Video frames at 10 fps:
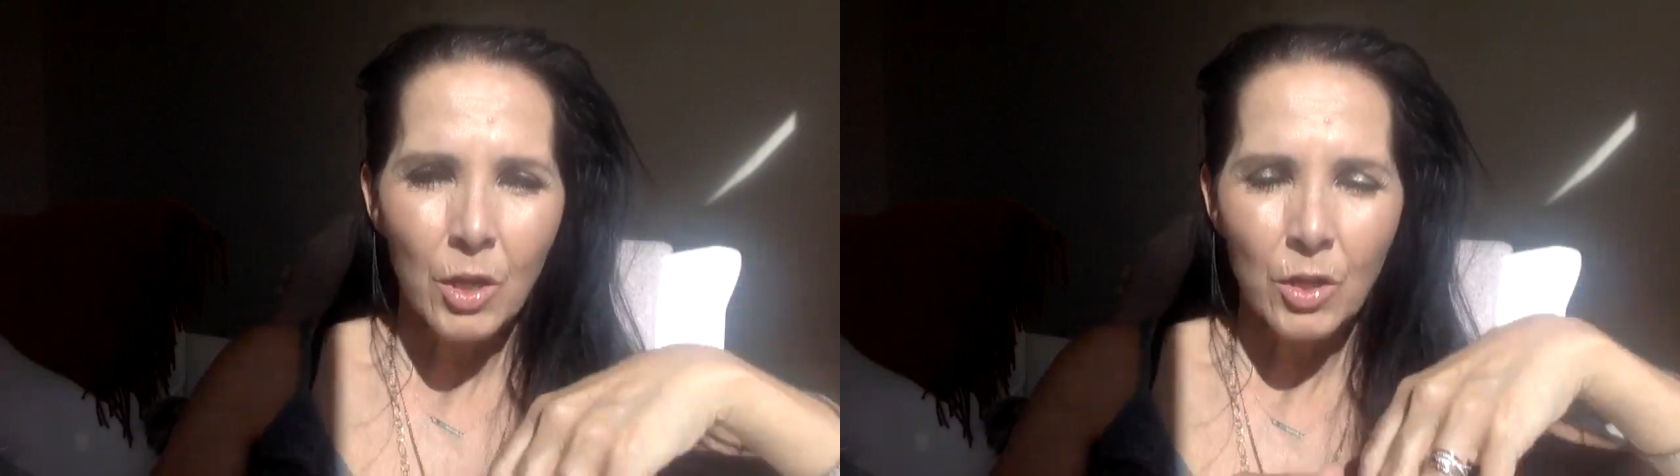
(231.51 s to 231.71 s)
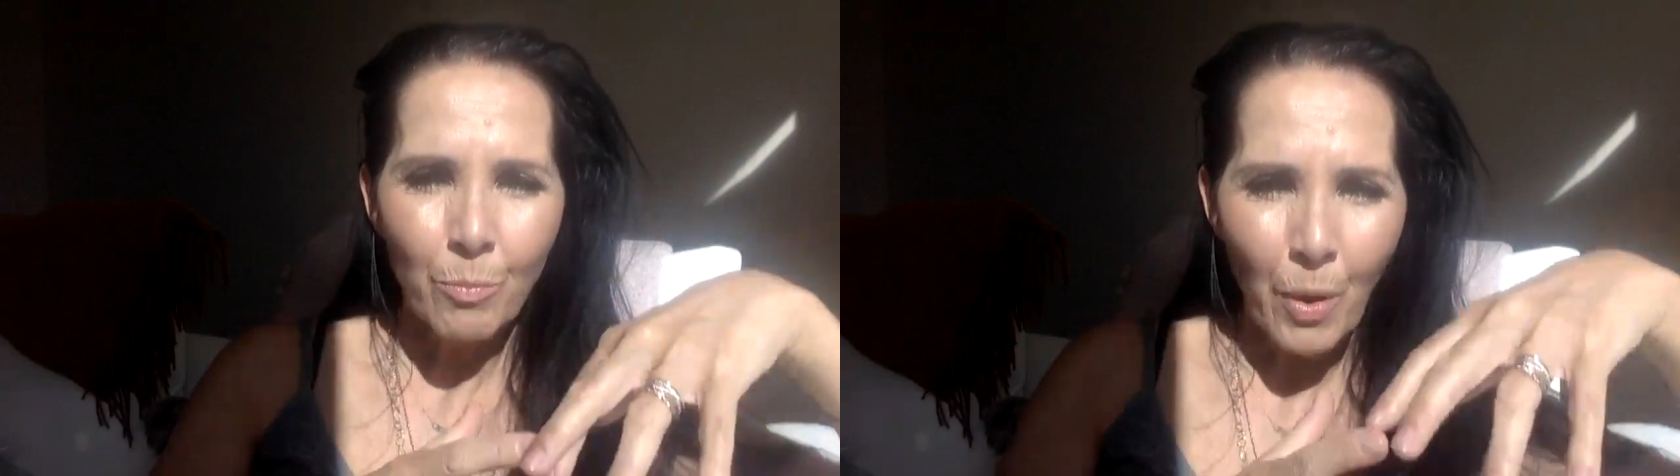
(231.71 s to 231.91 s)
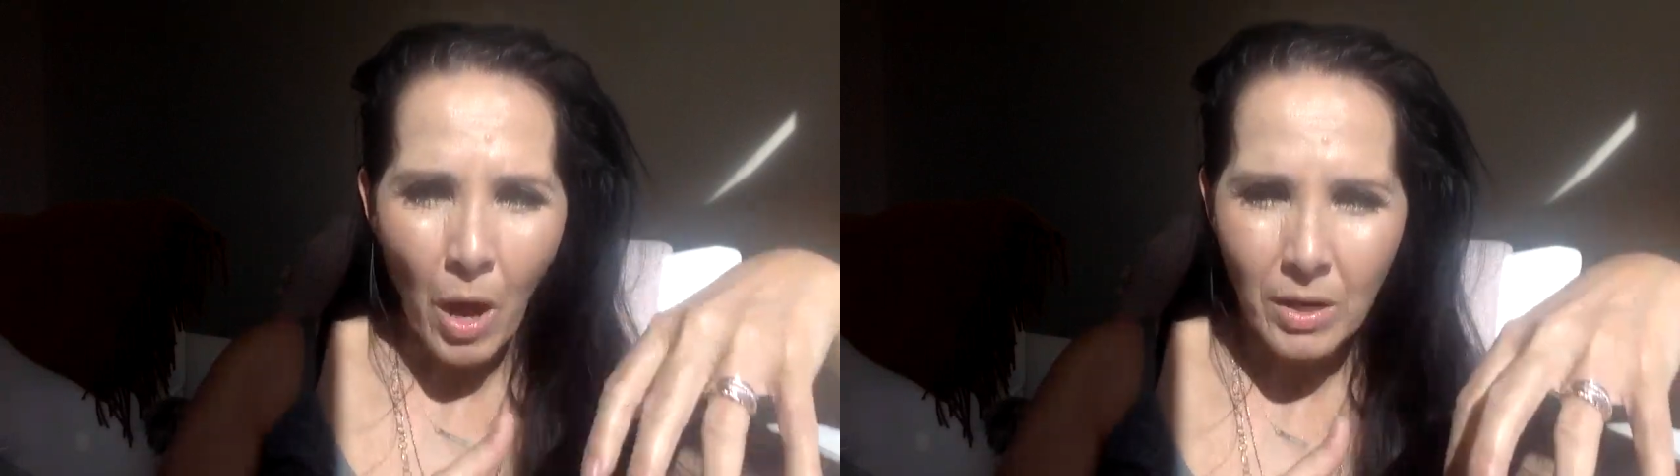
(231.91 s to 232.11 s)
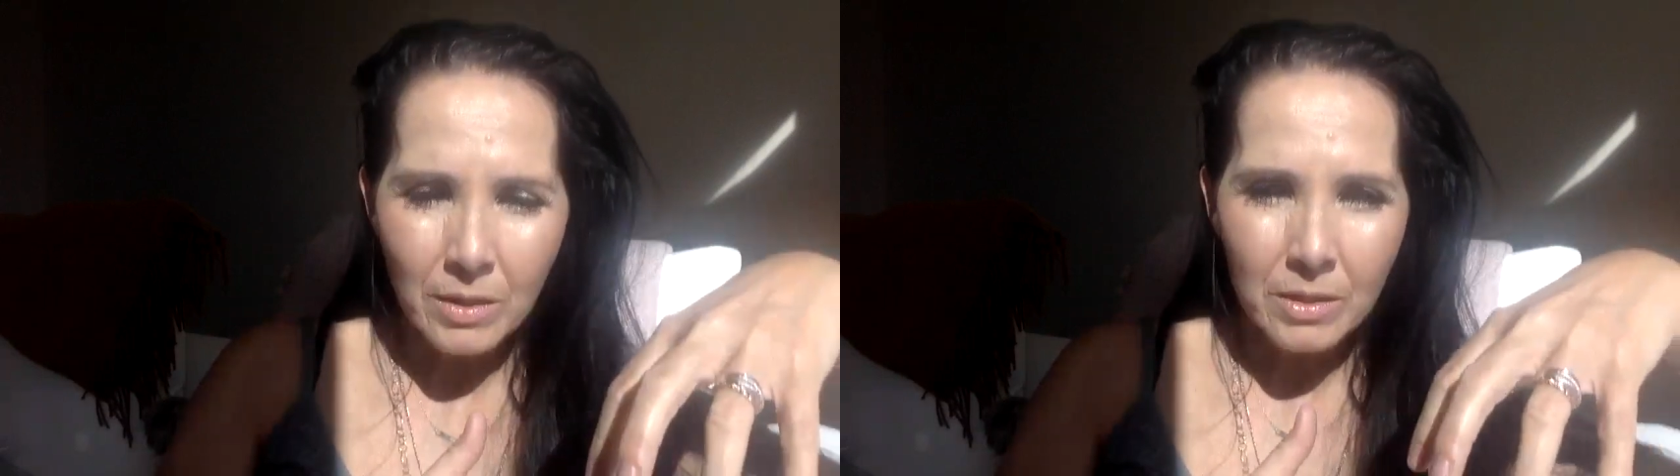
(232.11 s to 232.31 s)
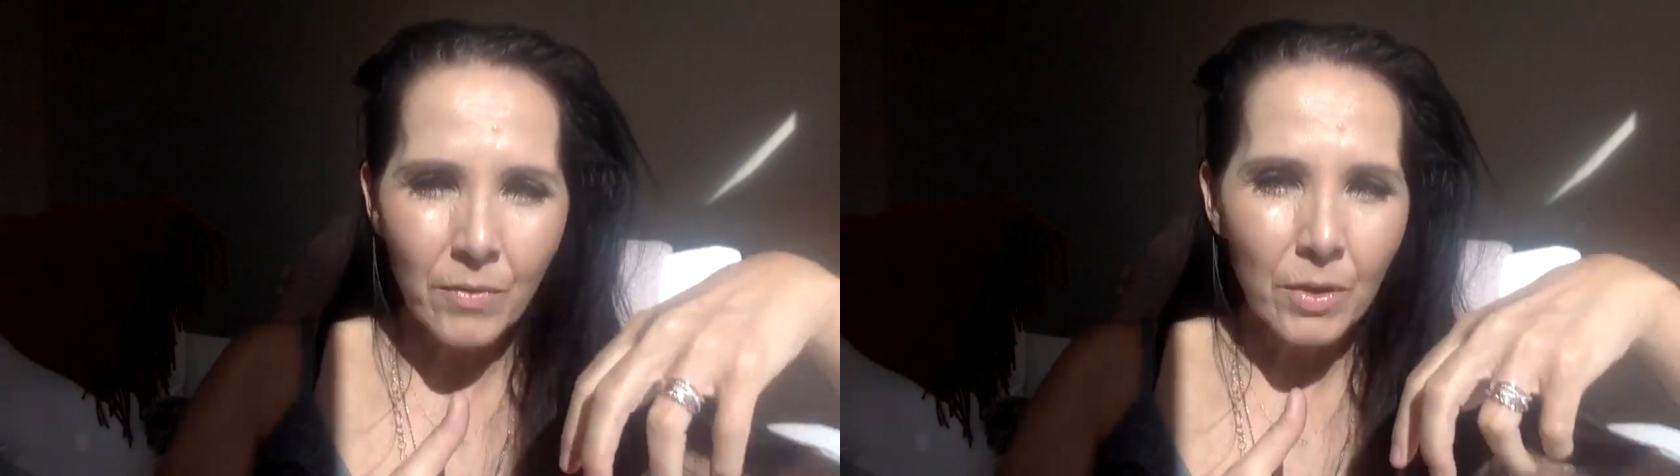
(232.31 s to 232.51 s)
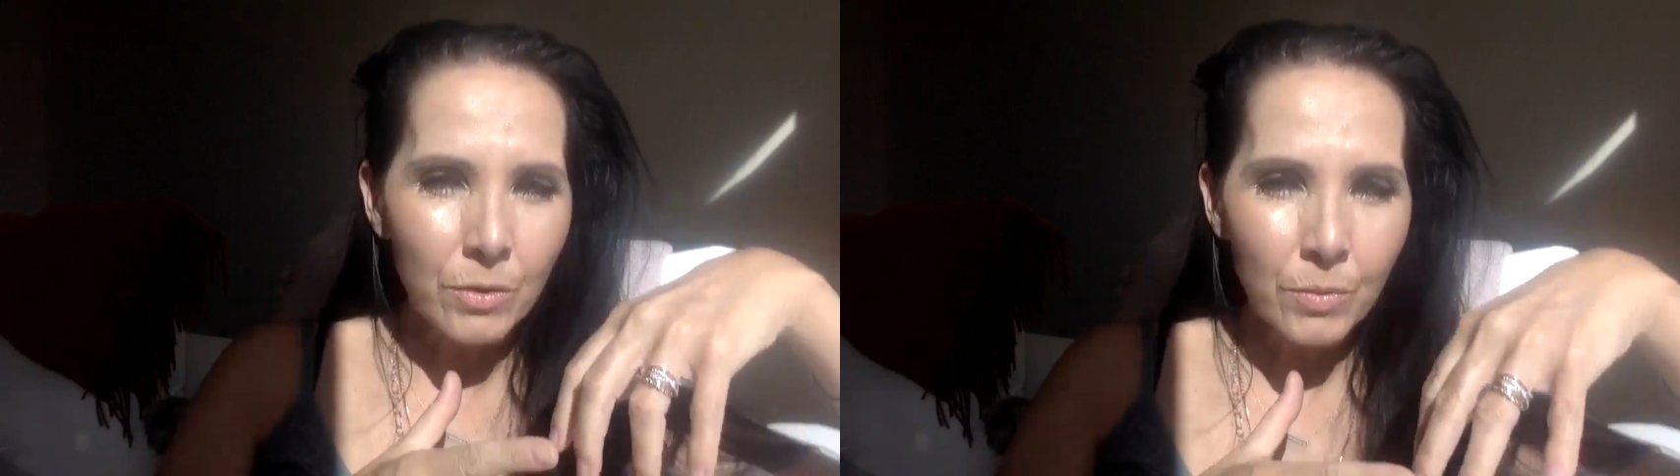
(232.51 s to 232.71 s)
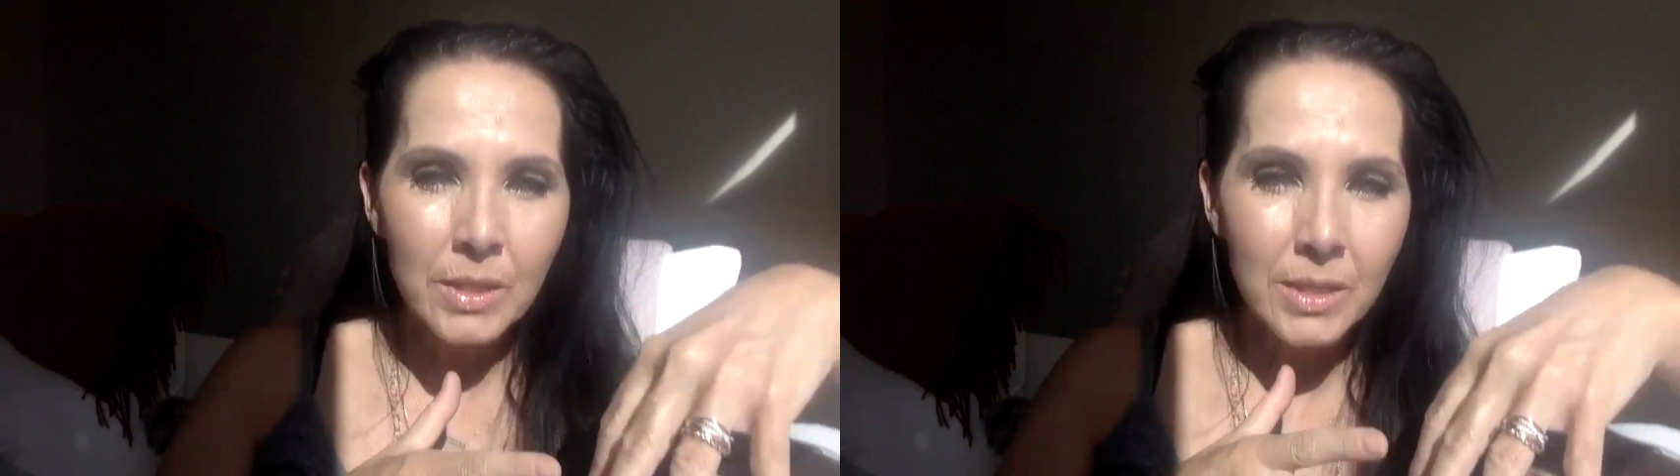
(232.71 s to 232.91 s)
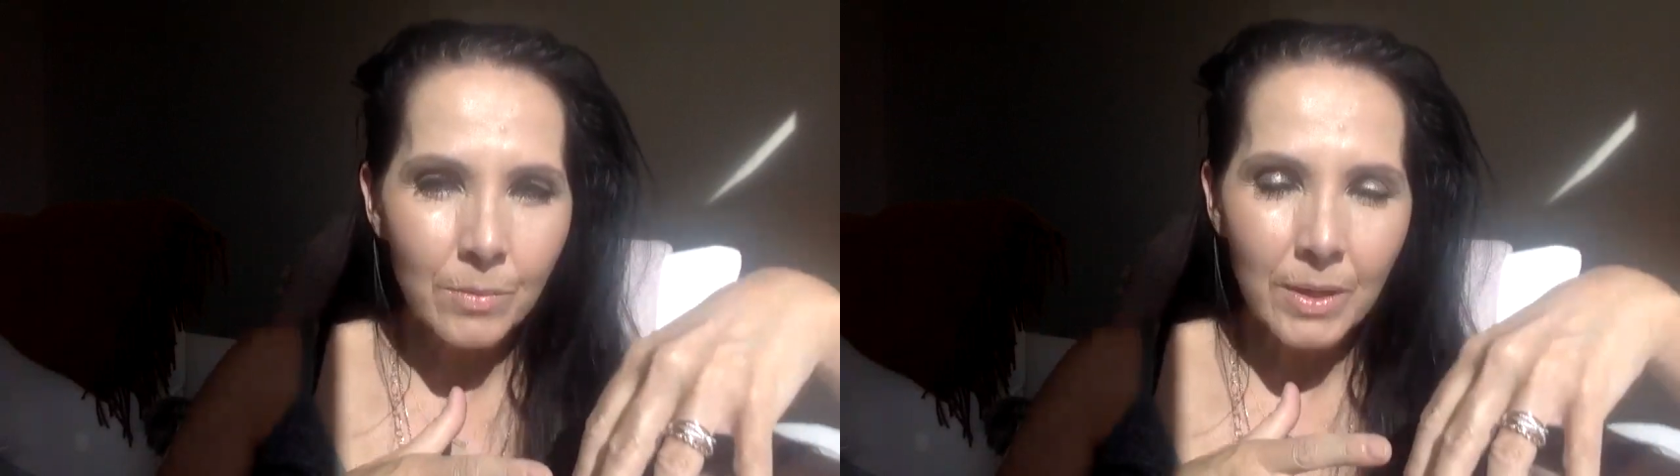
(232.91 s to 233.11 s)
the boxes of our
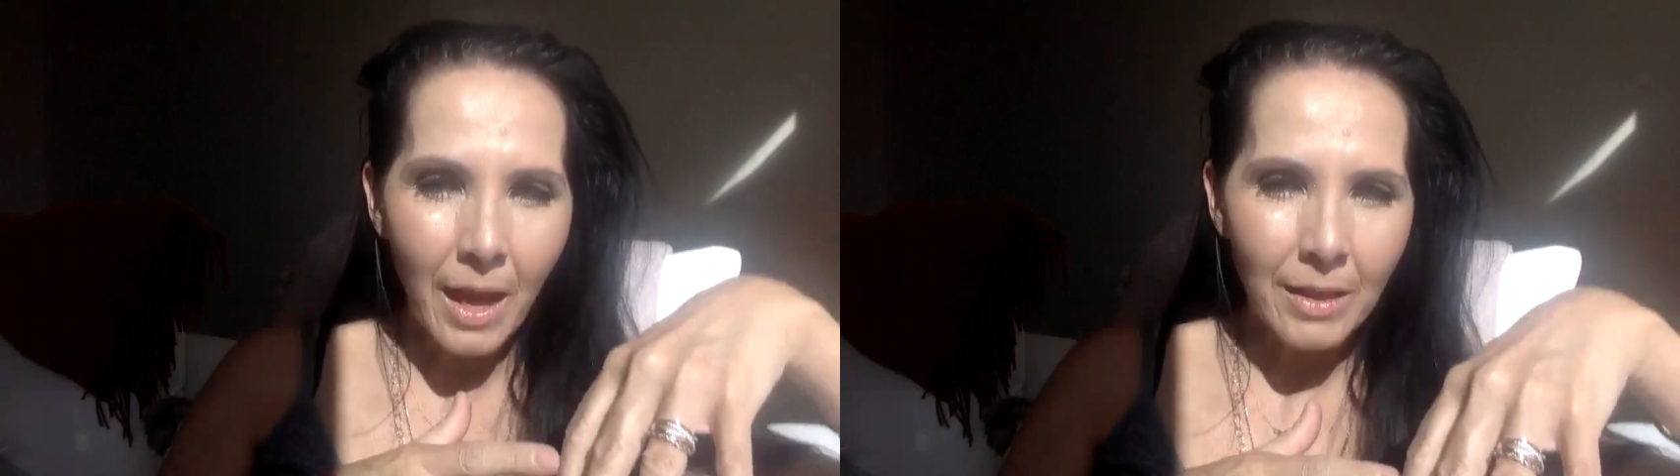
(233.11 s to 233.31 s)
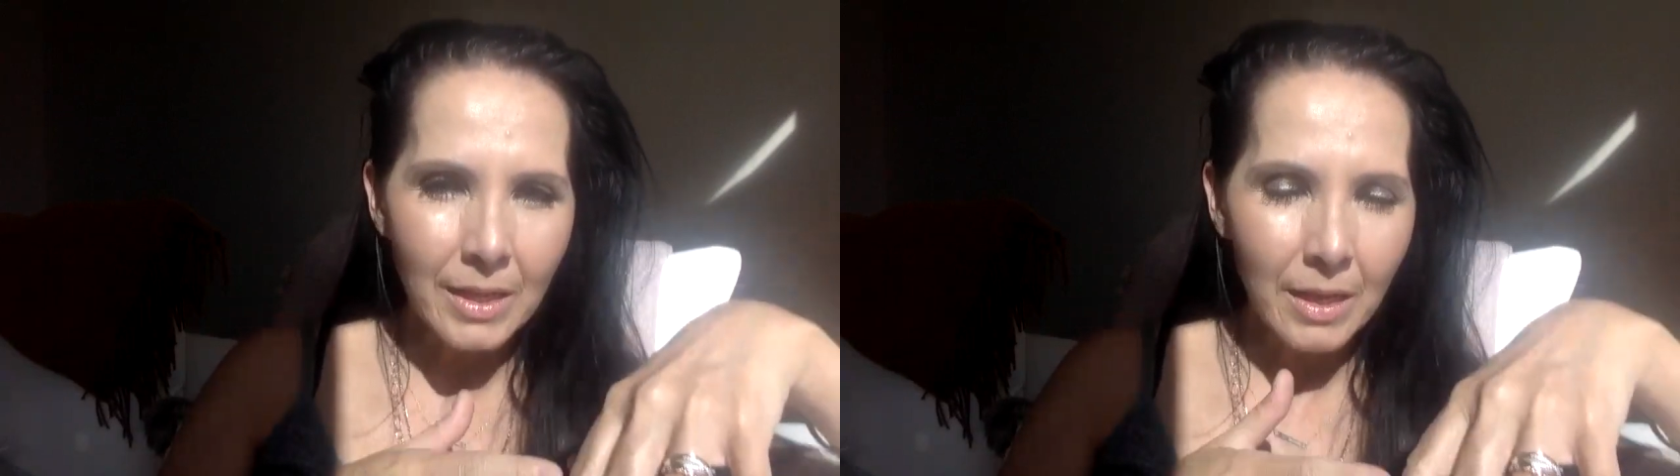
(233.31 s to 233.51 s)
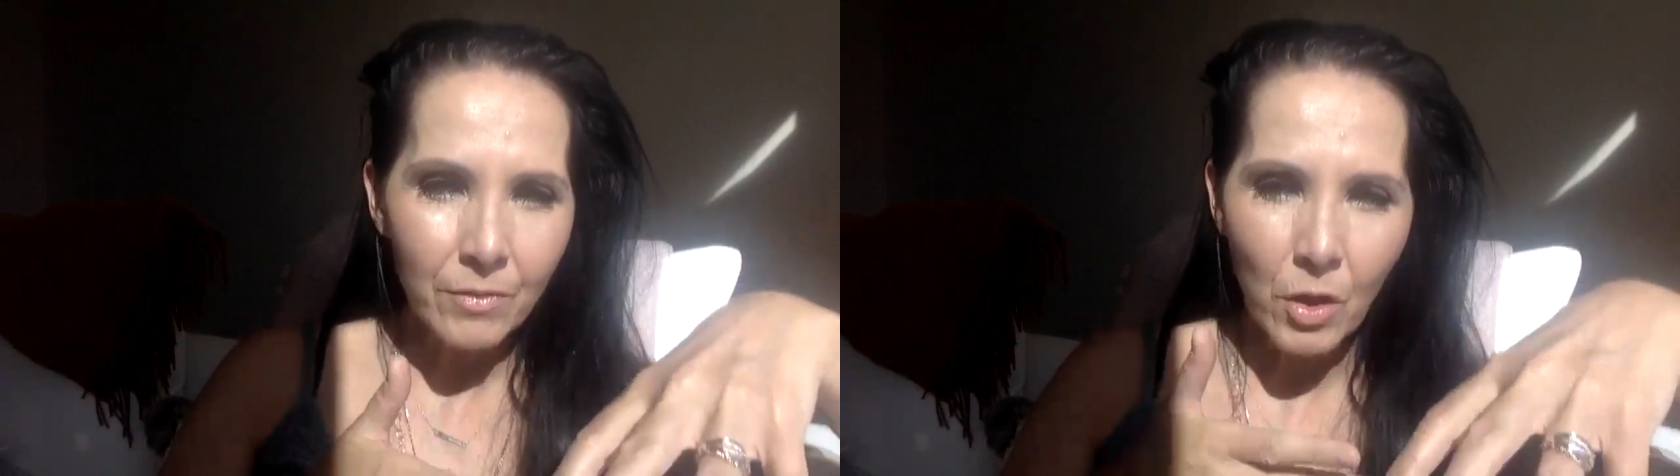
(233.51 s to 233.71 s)
3D reality have